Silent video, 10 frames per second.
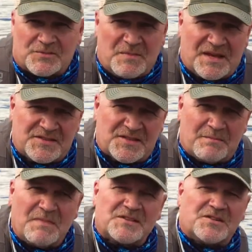myths,
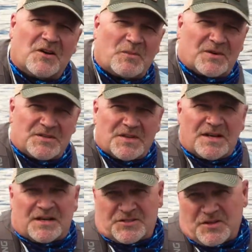and misnomers
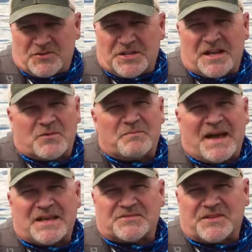associated with
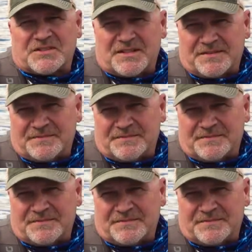bass fishing.